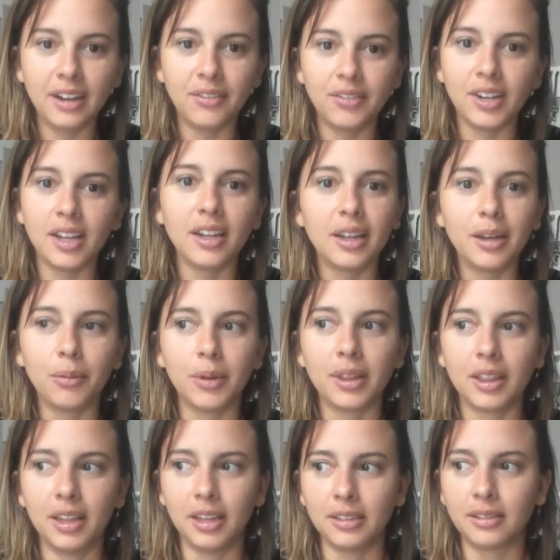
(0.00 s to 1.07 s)
of dealing
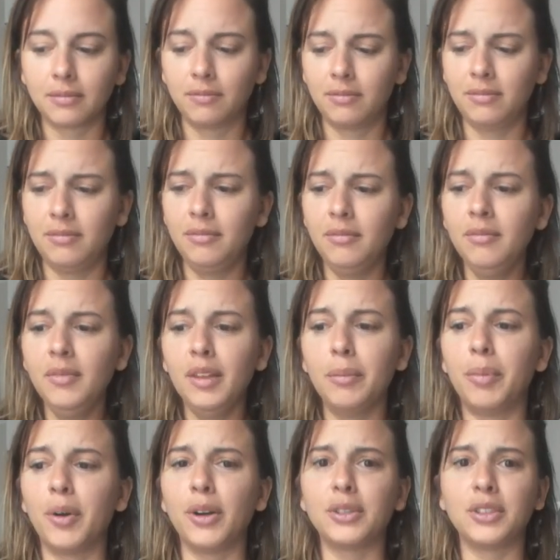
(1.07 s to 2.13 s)
with this
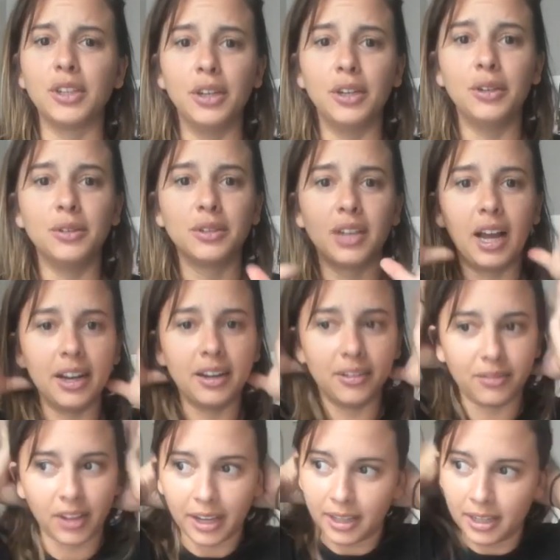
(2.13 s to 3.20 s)
person who's kind of
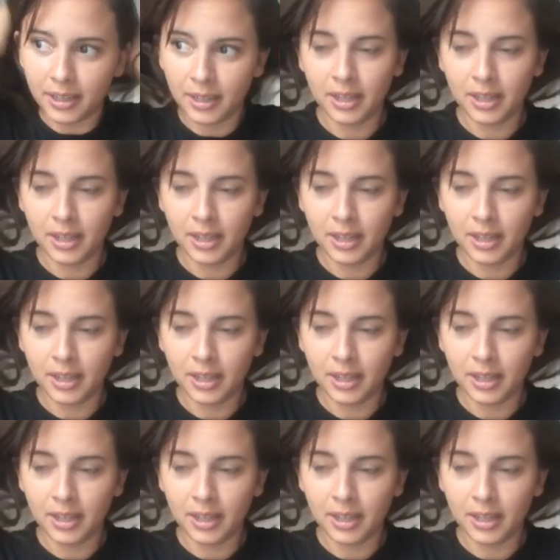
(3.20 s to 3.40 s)
like